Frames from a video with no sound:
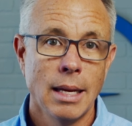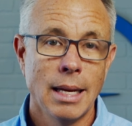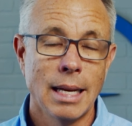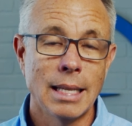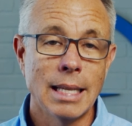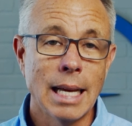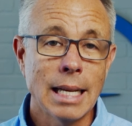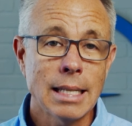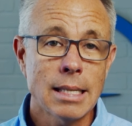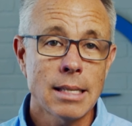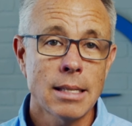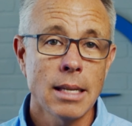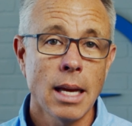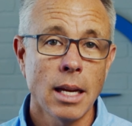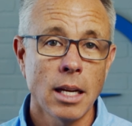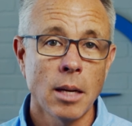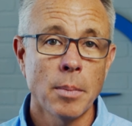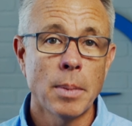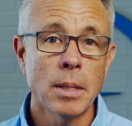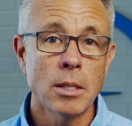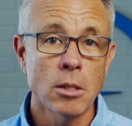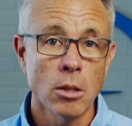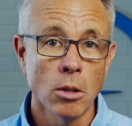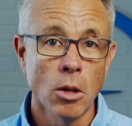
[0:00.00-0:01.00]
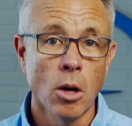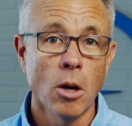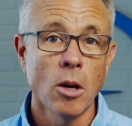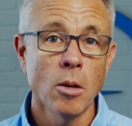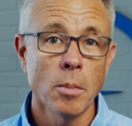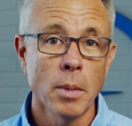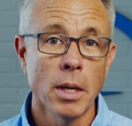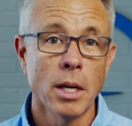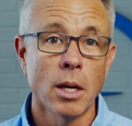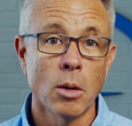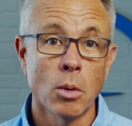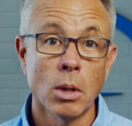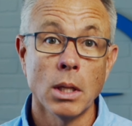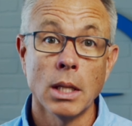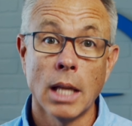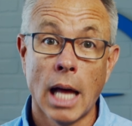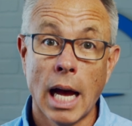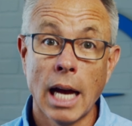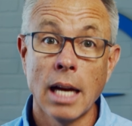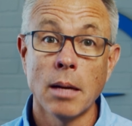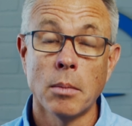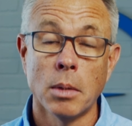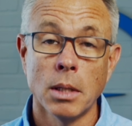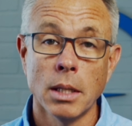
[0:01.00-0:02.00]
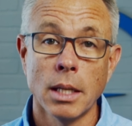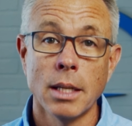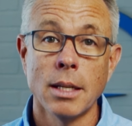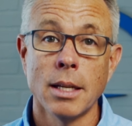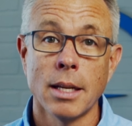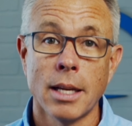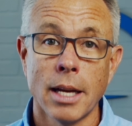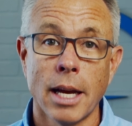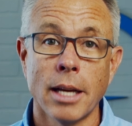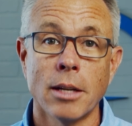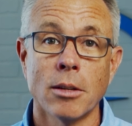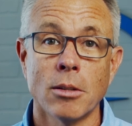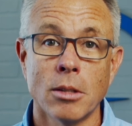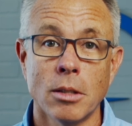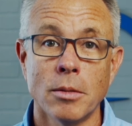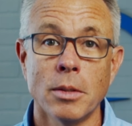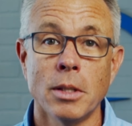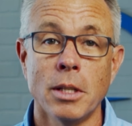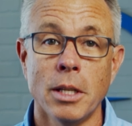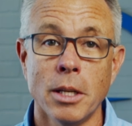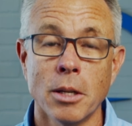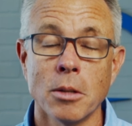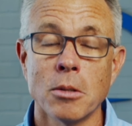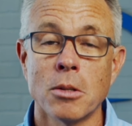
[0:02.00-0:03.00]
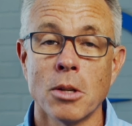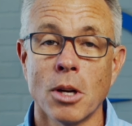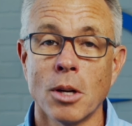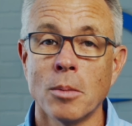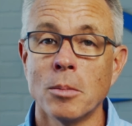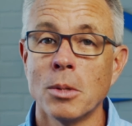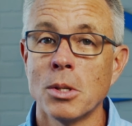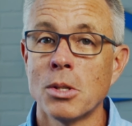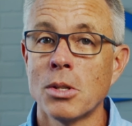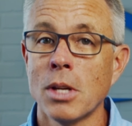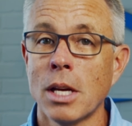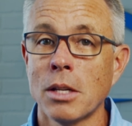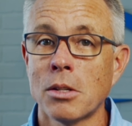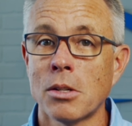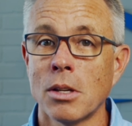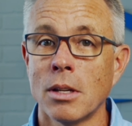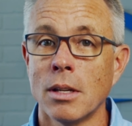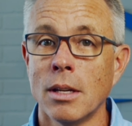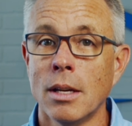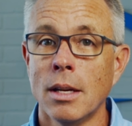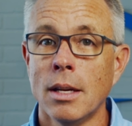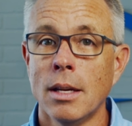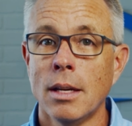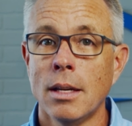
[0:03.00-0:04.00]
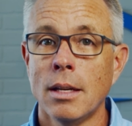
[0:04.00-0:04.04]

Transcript: And that setup has long been a reliable indicator of a near-term recession.